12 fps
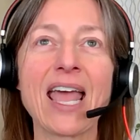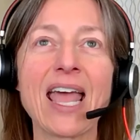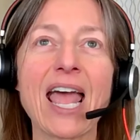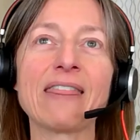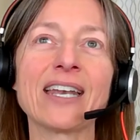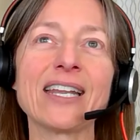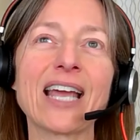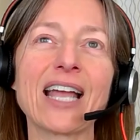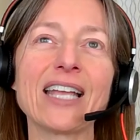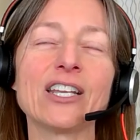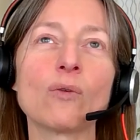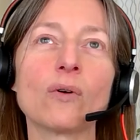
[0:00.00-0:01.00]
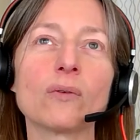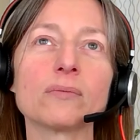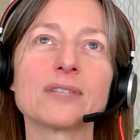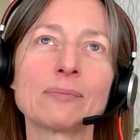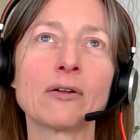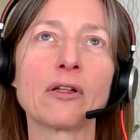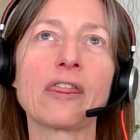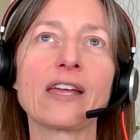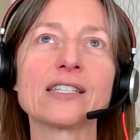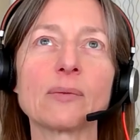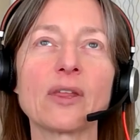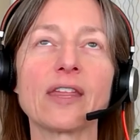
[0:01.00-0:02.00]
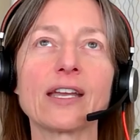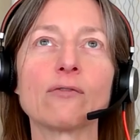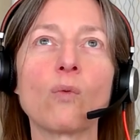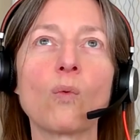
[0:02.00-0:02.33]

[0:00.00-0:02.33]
And then, you know, well, a couple other things I would think of.